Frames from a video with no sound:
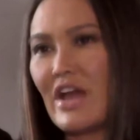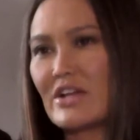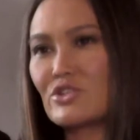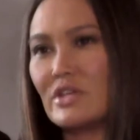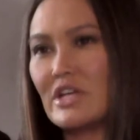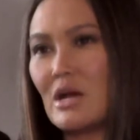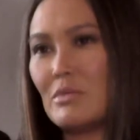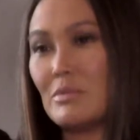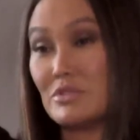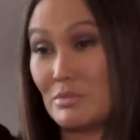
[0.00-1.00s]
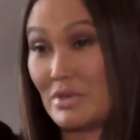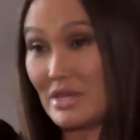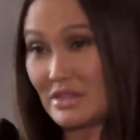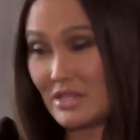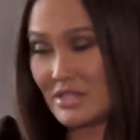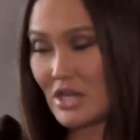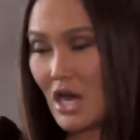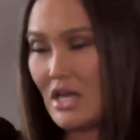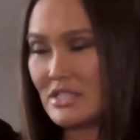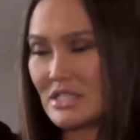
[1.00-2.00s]
actually come up to me at these
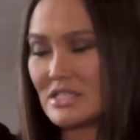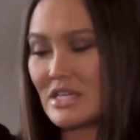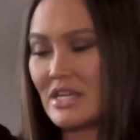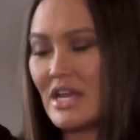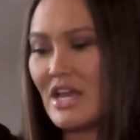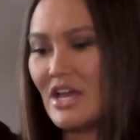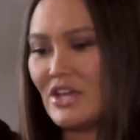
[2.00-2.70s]
cons and said,